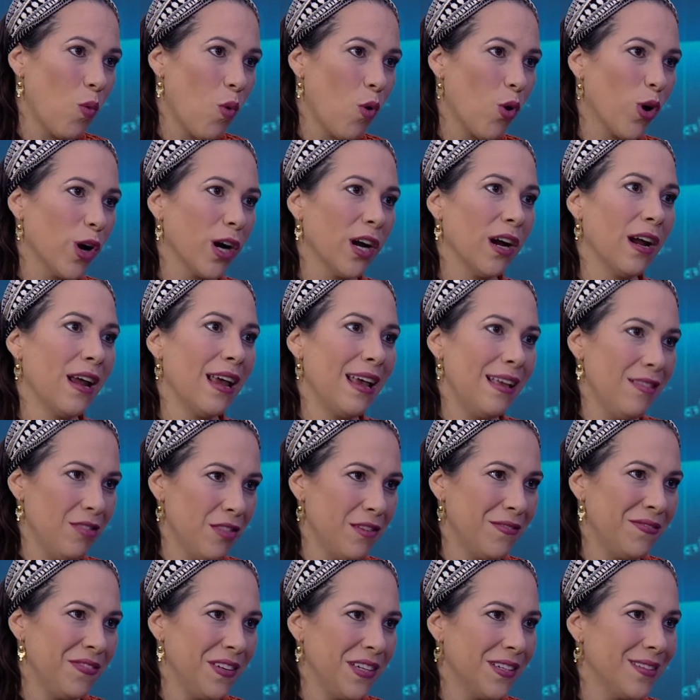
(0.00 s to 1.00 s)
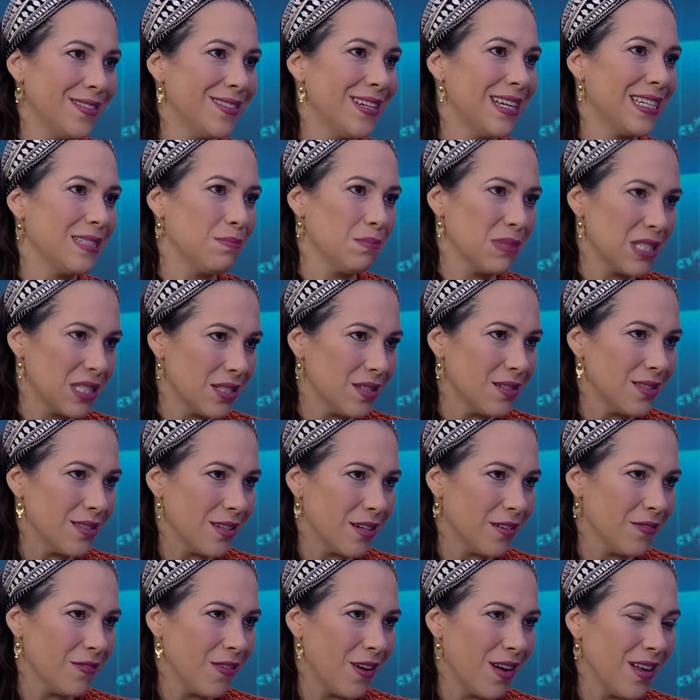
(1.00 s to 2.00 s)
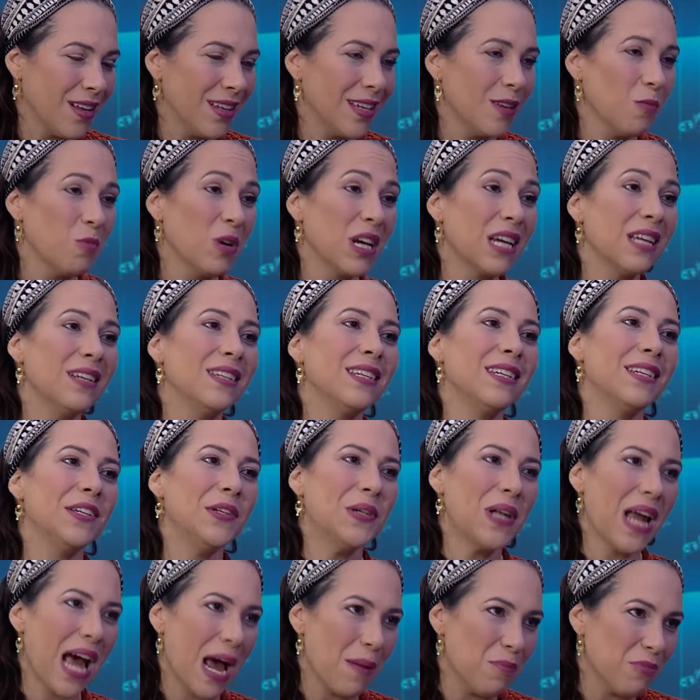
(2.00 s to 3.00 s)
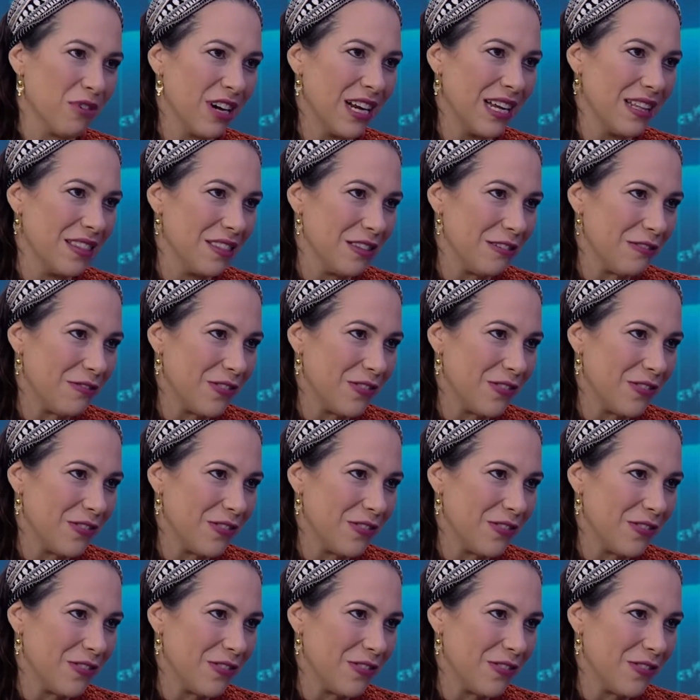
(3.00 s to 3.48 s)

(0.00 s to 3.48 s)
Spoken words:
war in the field as missiles are falling, we continue to operate in the